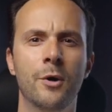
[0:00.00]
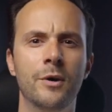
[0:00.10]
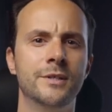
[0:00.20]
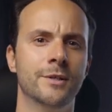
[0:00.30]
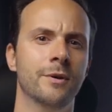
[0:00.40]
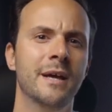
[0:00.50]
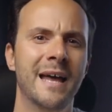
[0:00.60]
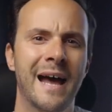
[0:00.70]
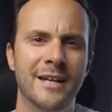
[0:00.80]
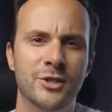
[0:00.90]
Also,
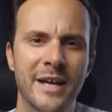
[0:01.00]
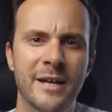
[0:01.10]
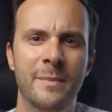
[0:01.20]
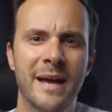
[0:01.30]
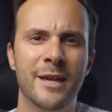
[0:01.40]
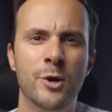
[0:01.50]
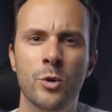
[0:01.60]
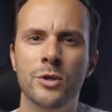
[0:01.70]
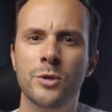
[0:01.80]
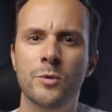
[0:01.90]
I share my
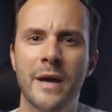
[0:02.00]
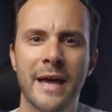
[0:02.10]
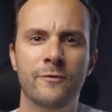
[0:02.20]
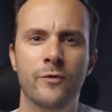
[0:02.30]
go-to hack